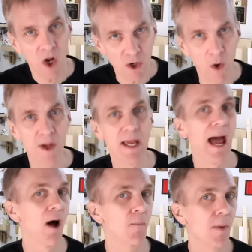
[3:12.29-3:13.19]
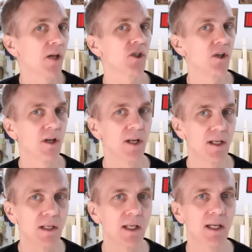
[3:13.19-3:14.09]
knowing how much you're gonna
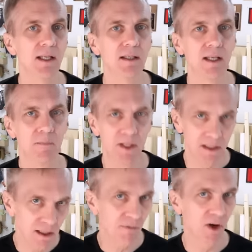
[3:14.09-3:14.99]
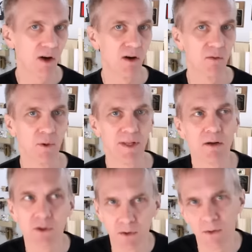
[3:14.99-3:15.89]
need can be difficult
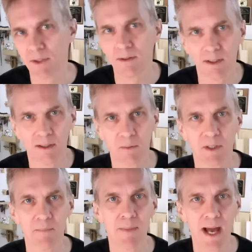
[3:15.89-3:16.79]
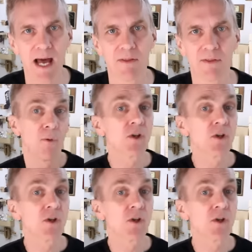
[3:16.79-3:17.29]
without doing a little bit of math.